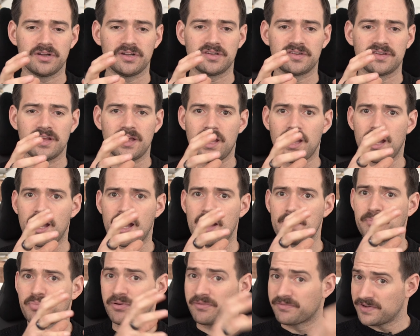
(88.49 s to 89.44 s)
is
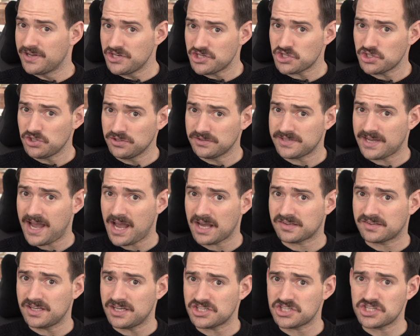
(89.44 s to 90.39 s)
provincial
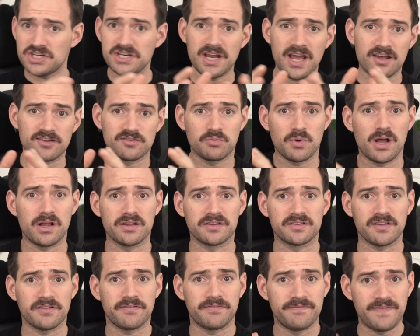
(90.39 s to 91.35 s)
taxation as well
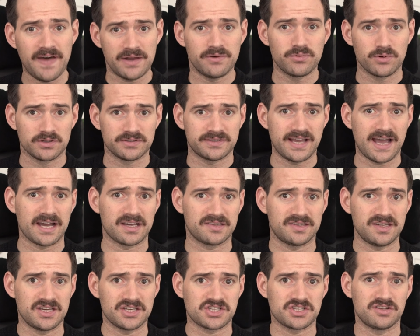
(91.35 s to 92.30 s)
as federal
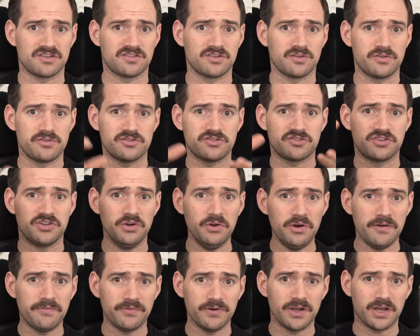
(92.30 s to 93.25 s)
taxation. So there's two
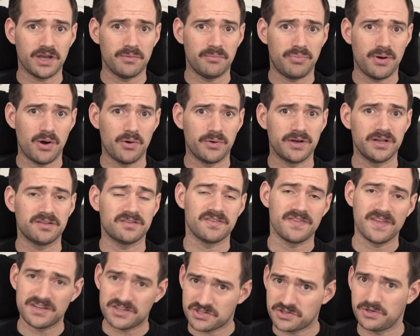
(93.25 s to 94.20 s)
different components
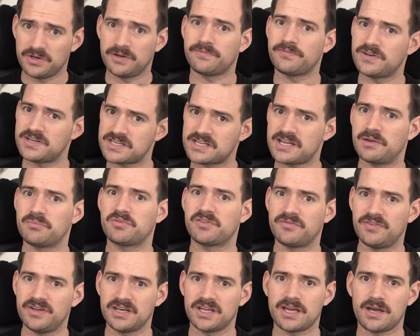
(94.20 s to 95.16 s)
and then two different types
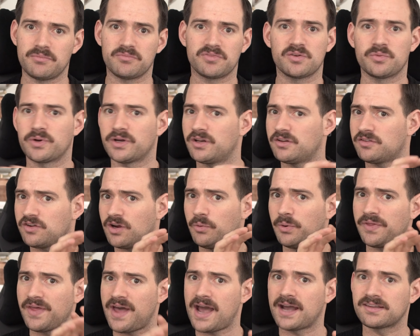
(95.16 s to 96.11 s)
of income. So we're gonna start
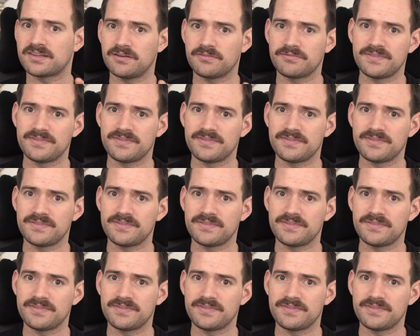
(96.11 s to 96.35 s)
with active.